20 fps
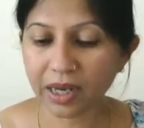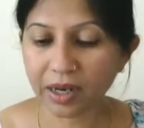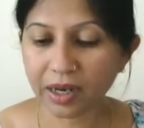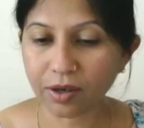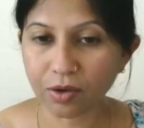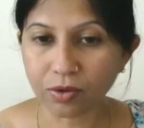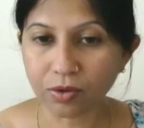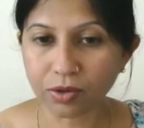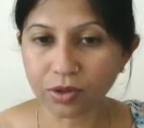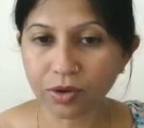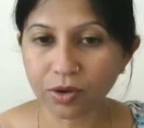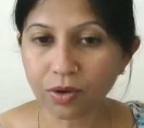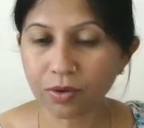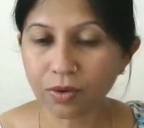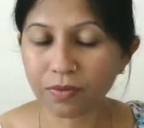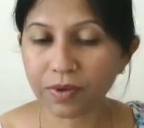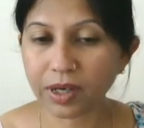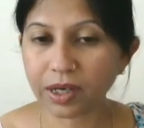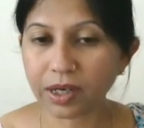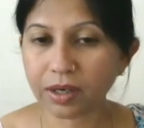I told you
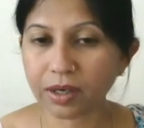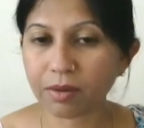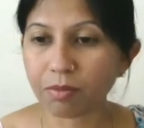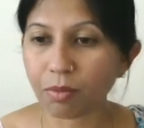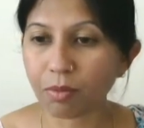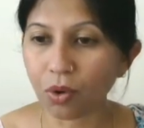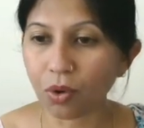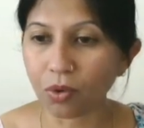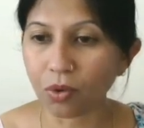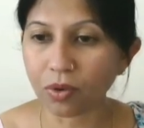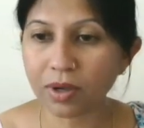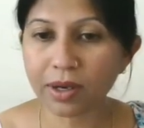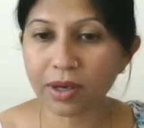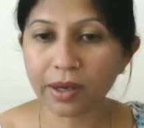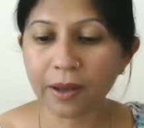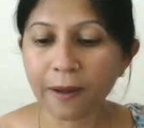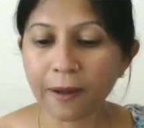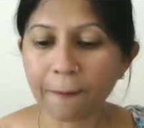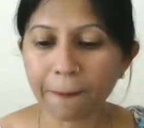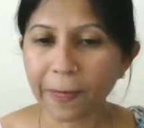we need a mold,
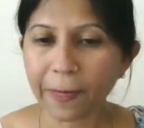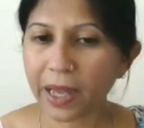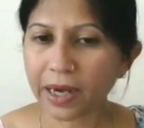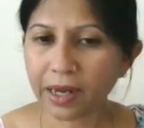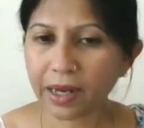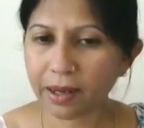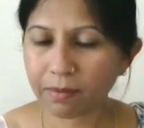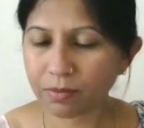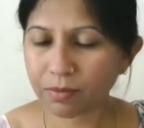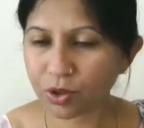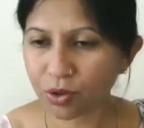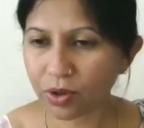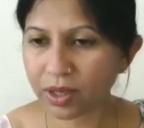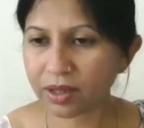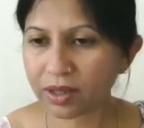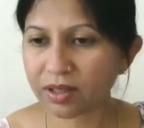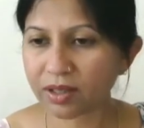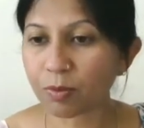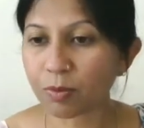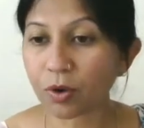and I'm showing
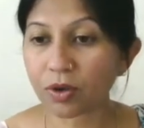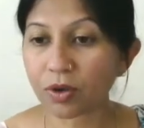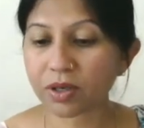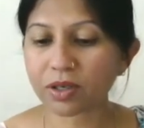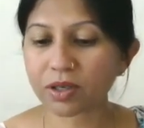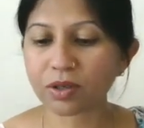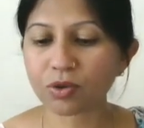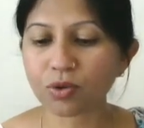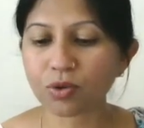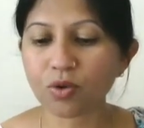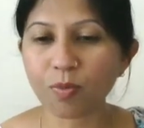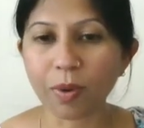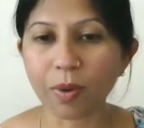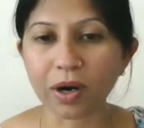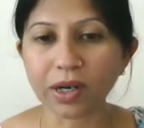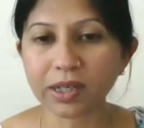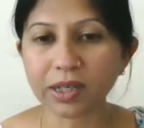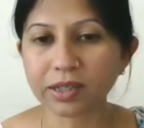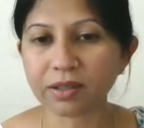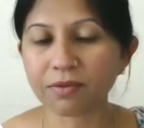this mold in two
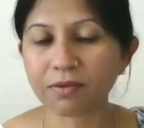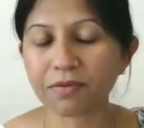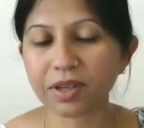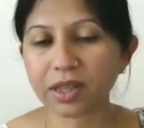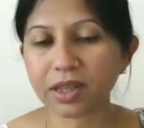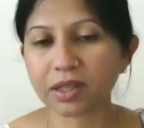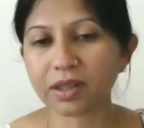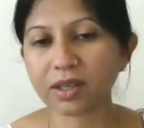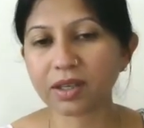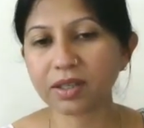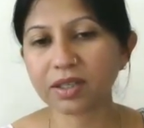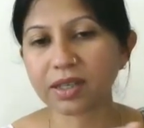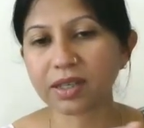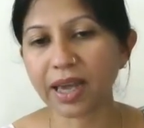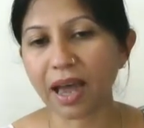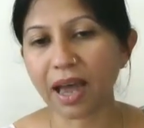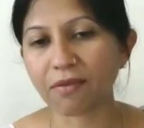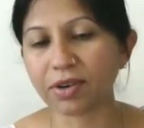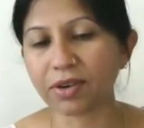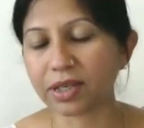parts with this
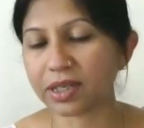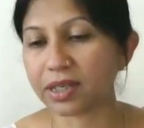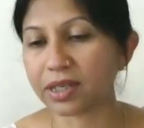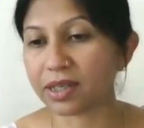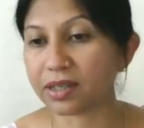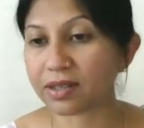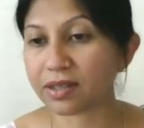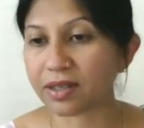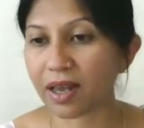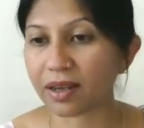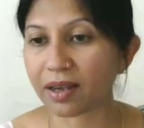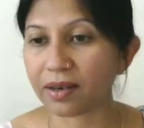cavity inside.